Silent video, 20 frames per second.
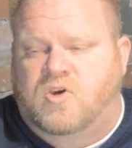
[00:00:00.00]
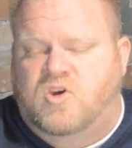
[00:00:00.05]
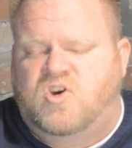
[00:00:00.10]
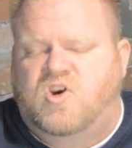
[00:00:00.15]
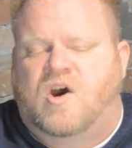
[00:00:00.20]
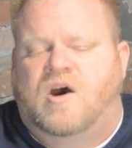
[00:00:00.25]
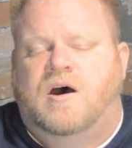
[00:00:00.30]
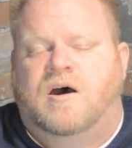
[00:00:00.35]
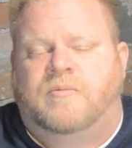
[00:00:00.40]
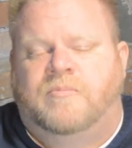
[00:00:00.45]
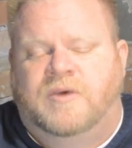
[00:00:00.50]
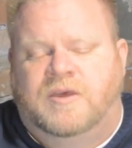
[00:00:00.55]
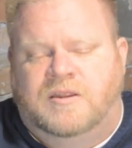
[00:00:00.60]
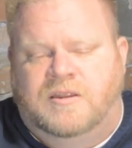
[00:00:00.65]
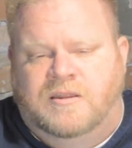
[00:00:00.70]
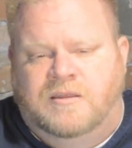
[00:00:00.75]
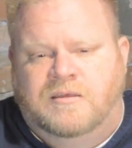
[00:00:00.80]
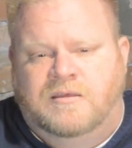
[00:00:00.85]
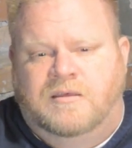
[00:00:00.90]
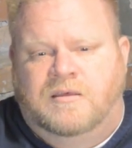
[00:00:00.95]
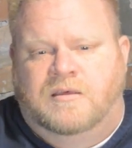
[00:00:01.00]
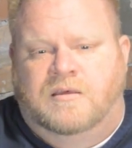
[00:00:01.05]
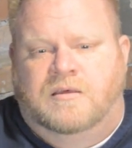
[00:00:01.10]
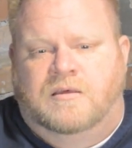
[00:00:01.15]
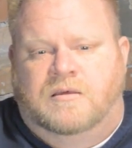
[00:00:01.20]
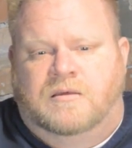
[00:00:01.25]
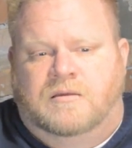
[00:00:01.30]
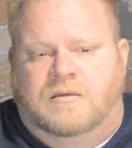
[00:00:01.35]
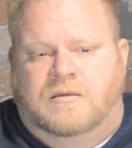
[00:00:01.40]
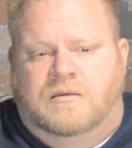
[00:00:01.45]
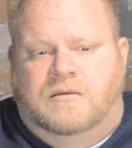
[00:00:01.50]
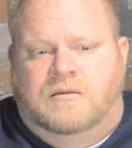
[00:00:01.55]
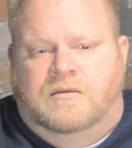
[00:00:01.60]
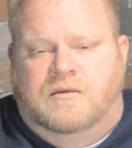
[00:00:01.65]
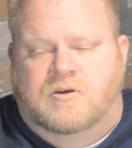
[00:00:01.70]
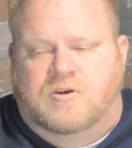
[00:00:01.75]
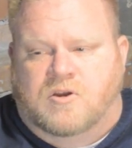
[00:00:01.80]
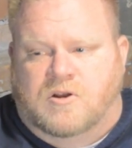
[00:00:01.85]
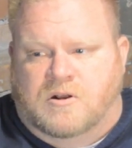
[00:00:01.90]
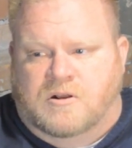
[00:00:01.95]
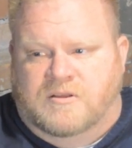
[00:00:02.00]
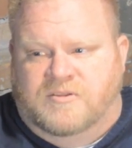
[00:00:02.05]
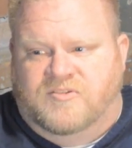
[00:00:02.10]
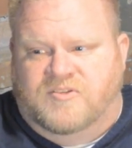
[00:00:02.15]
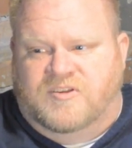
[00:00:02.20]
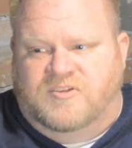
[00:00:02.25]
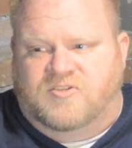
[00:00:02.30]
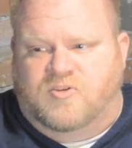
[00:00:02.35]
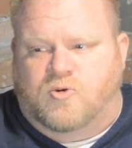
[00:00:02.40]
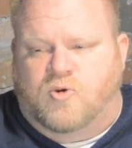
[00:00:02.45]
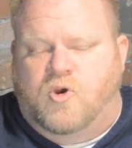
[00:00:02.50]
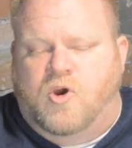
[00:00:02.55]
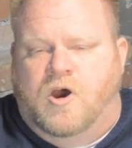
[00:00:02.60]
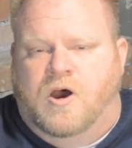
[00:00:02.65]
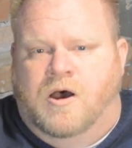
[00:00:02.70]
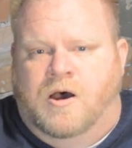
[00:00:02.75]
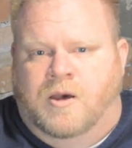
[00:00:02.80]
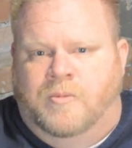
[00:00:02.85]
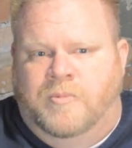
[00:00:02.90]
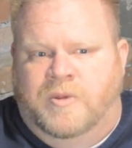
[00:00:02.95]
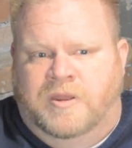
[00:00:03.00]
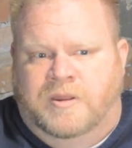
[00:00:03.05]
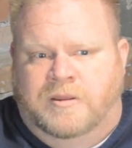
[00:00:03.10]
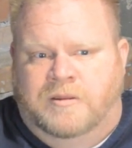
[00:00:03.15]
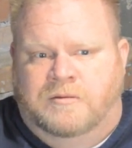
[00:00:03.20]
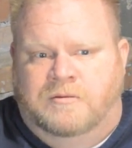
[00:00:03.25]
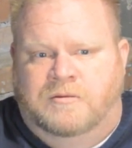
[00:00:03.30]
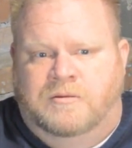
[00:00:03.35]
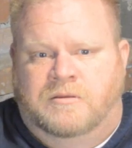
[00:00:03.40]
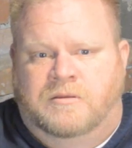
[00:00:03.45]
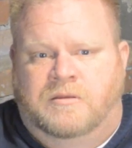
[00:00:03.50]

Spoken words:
common occurrences or common